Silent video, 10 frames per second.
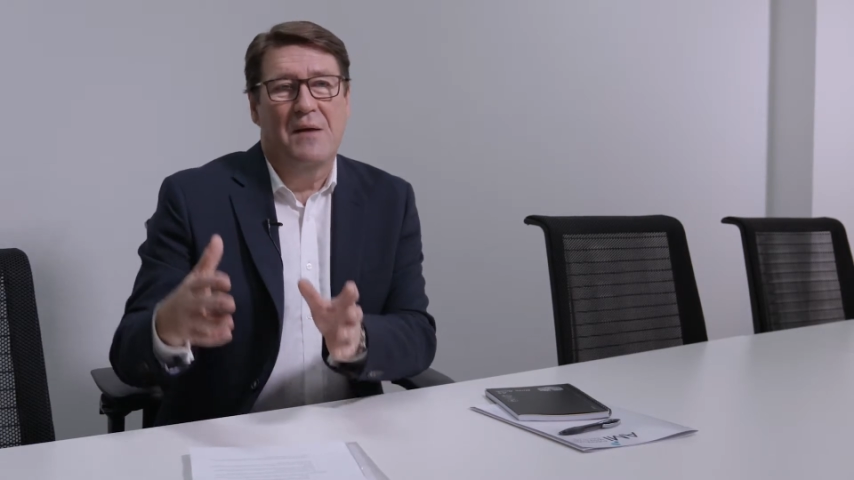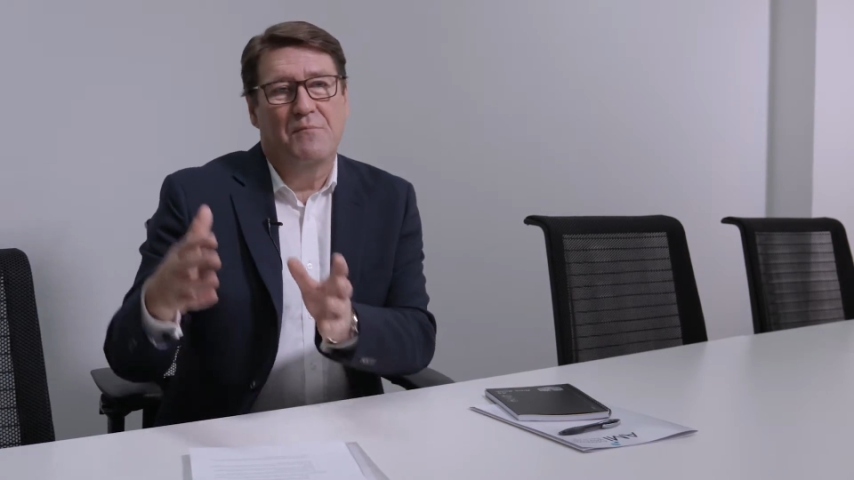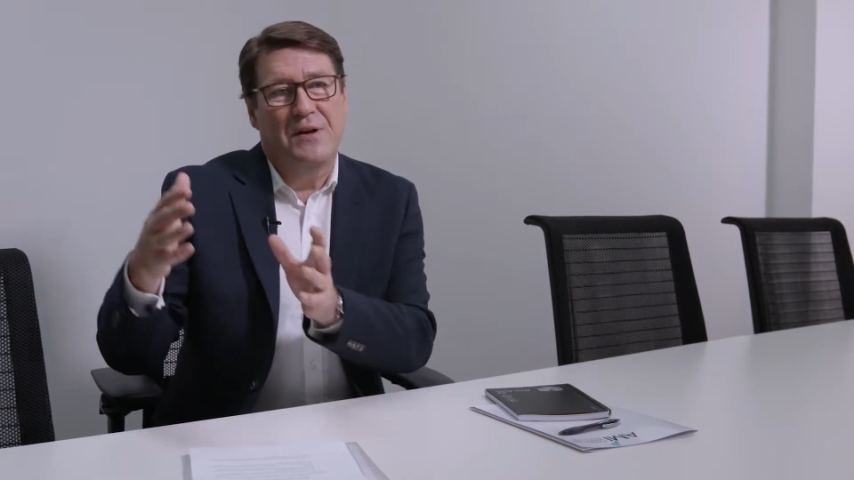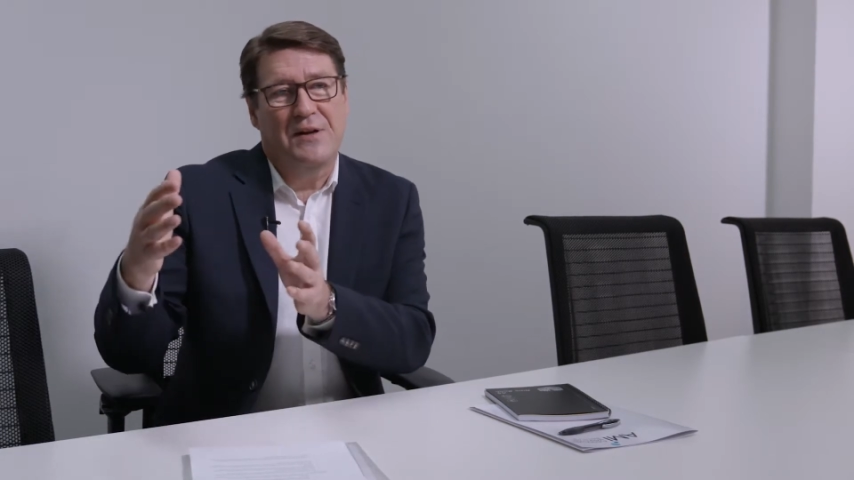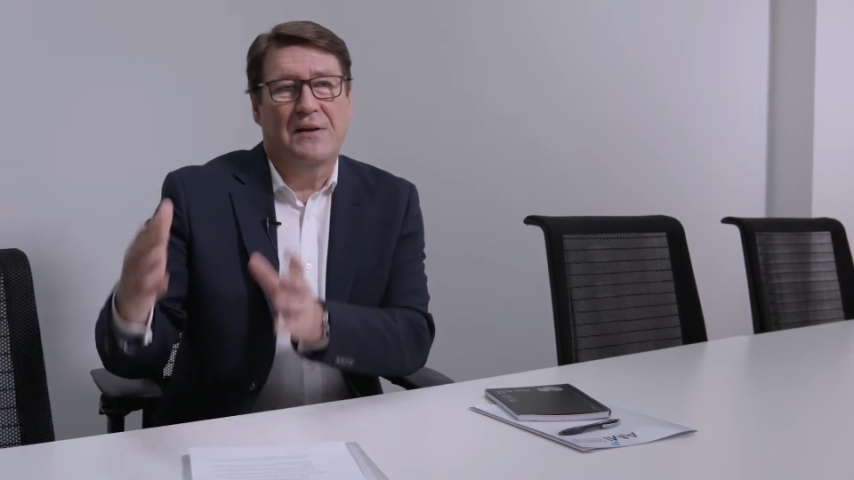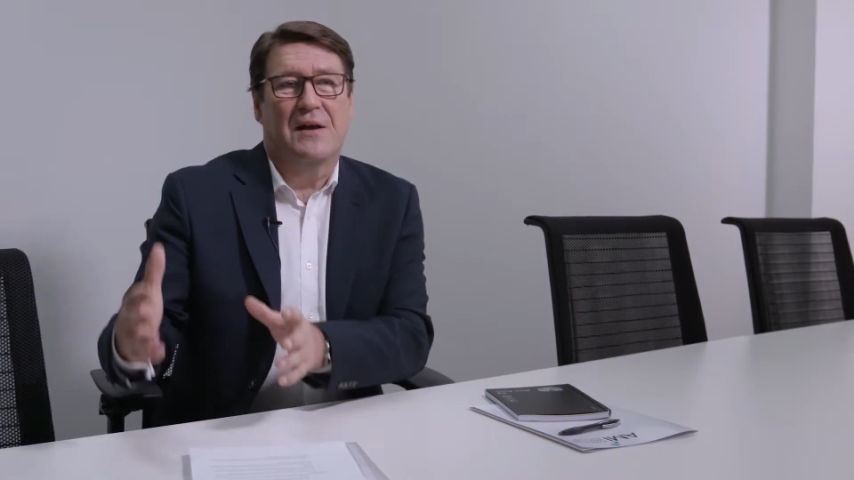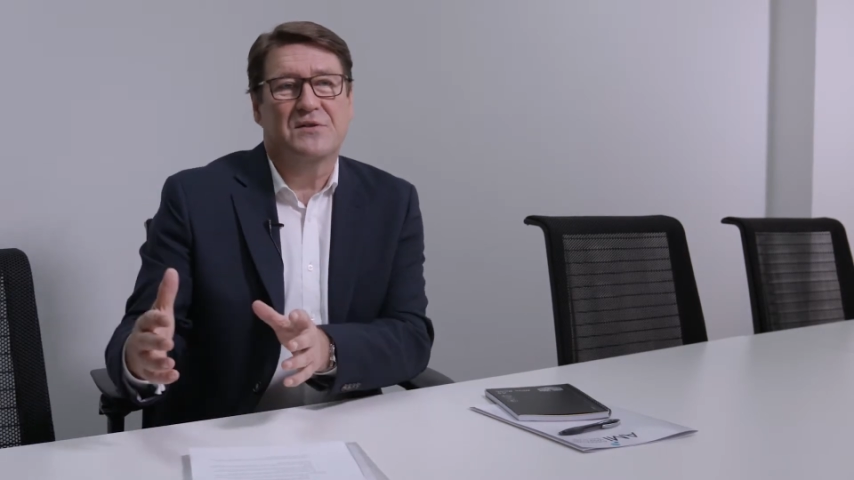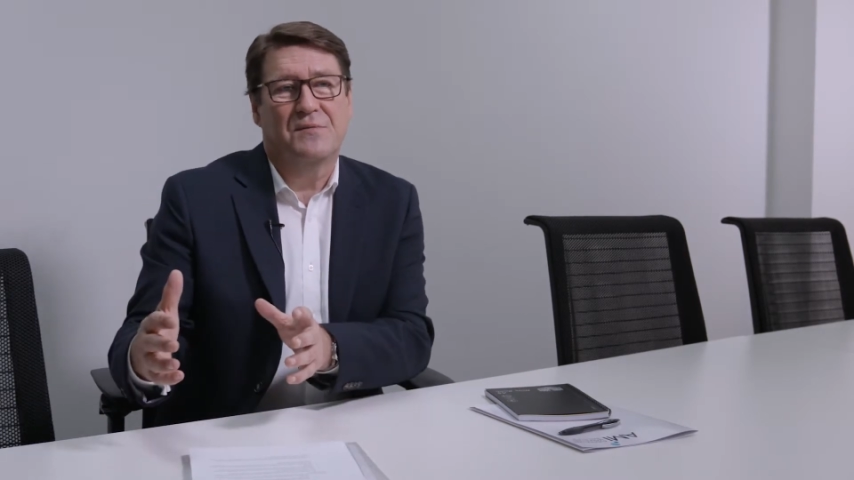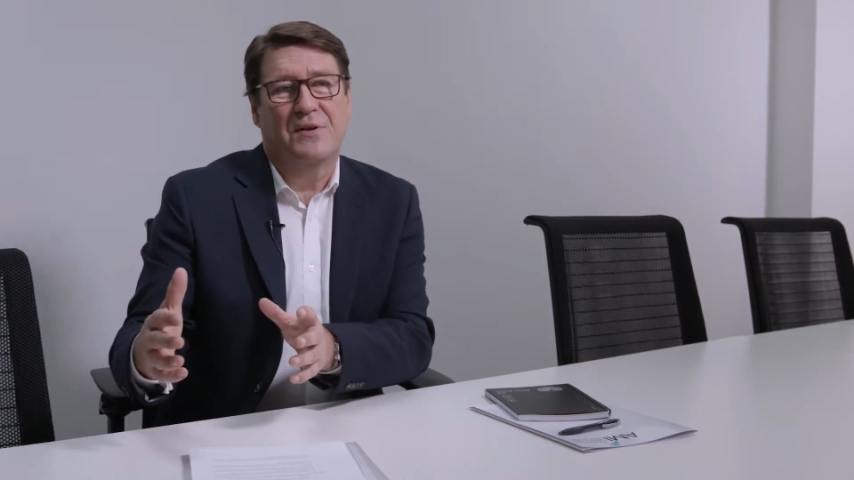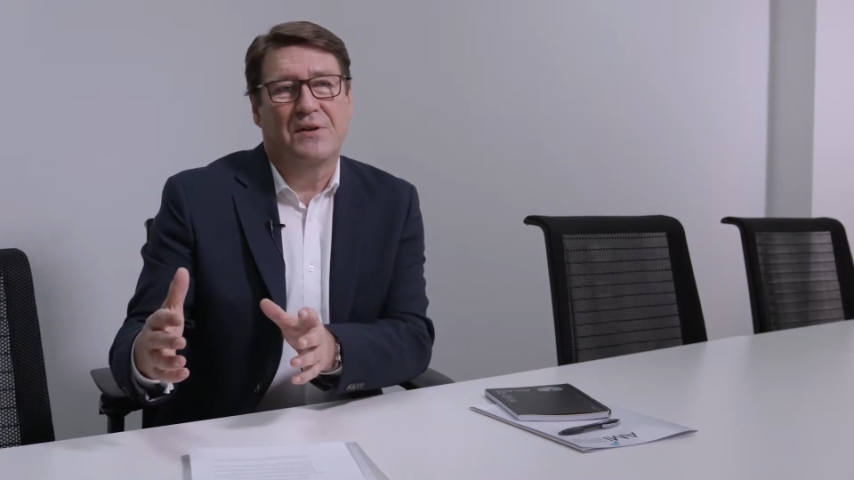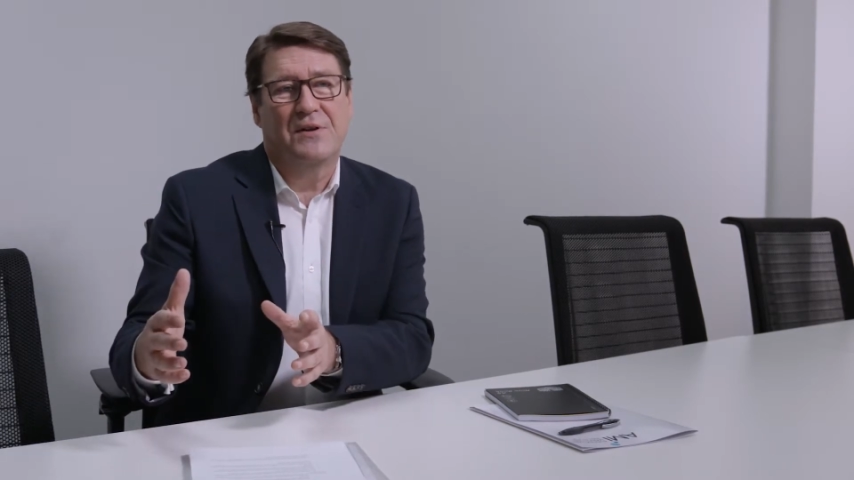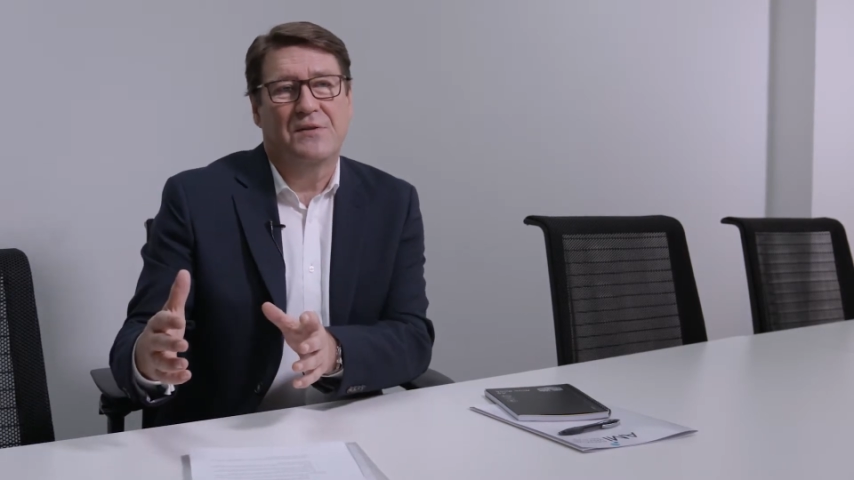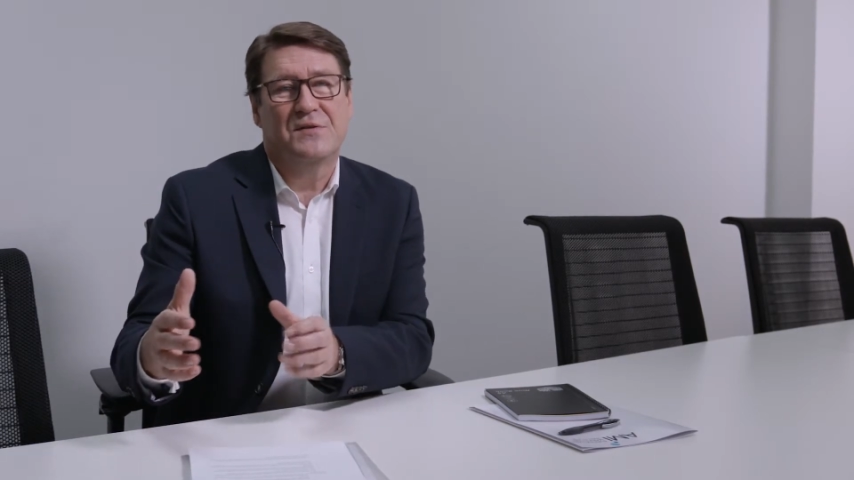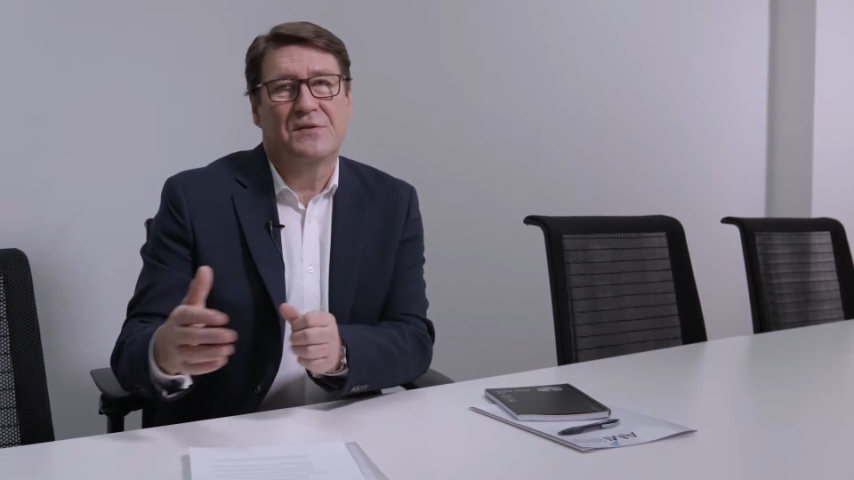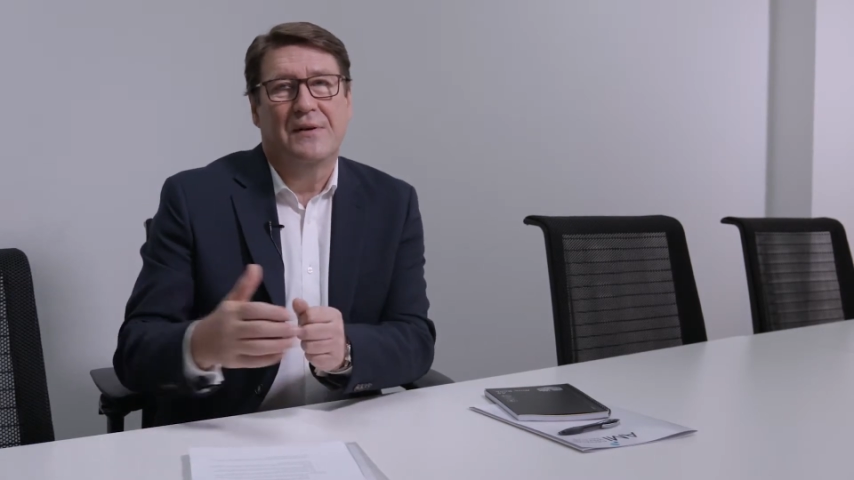and meeting customer
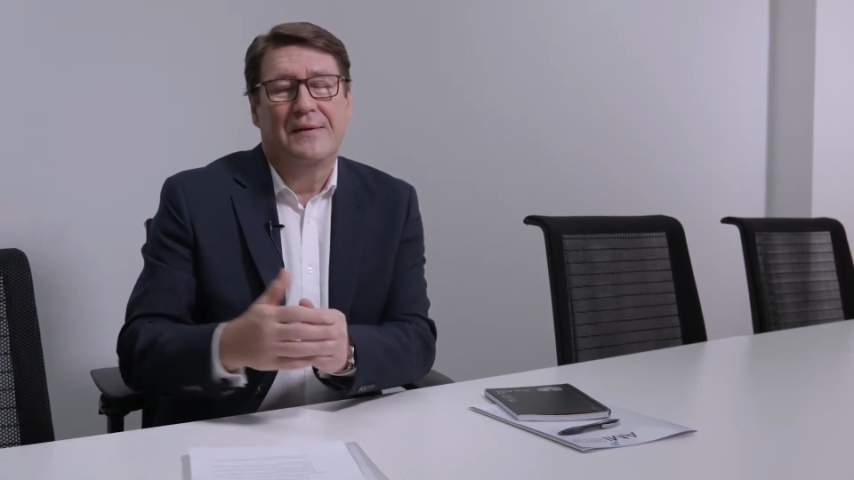needs.